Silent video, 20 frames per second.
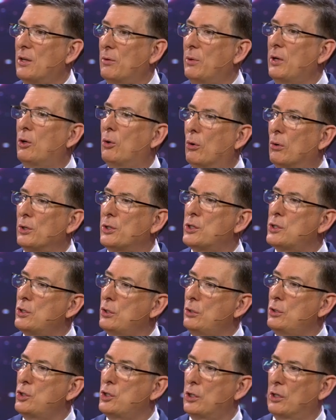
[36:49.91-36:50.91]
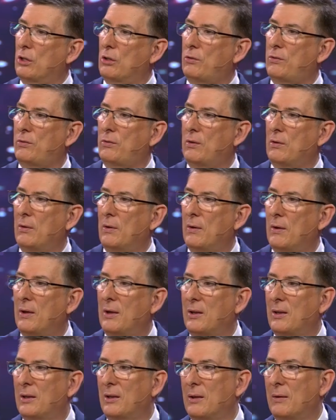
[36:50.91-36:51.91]
that we call sutures.
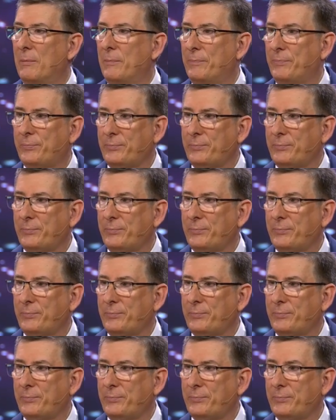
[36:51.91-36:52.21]
Yeah.